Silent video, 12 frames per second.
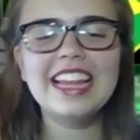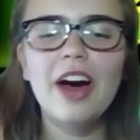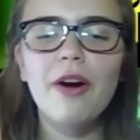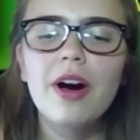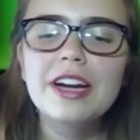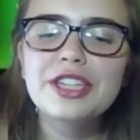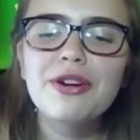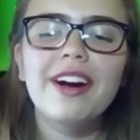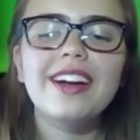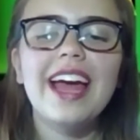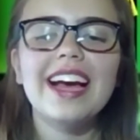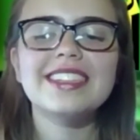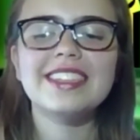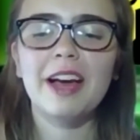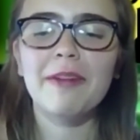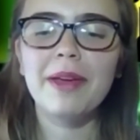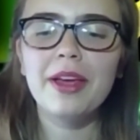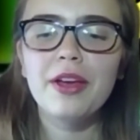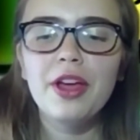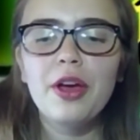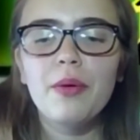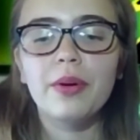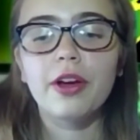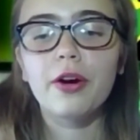Now, on to our next segment
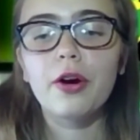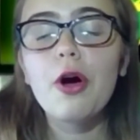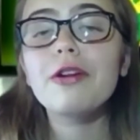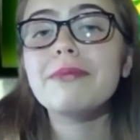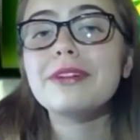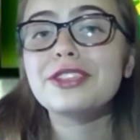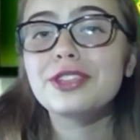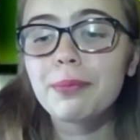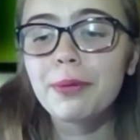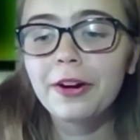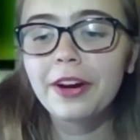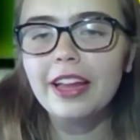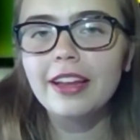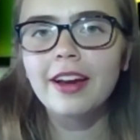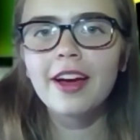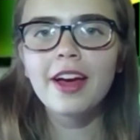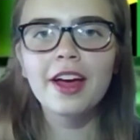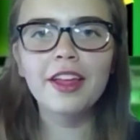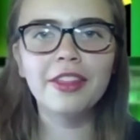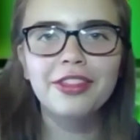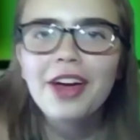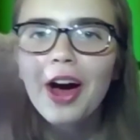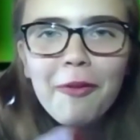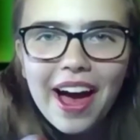with our own Mr. Bergin
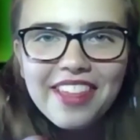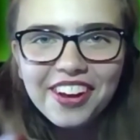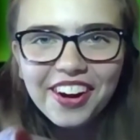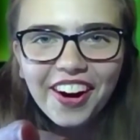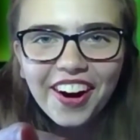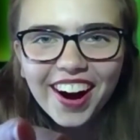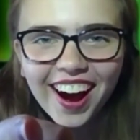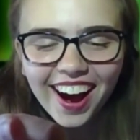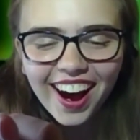the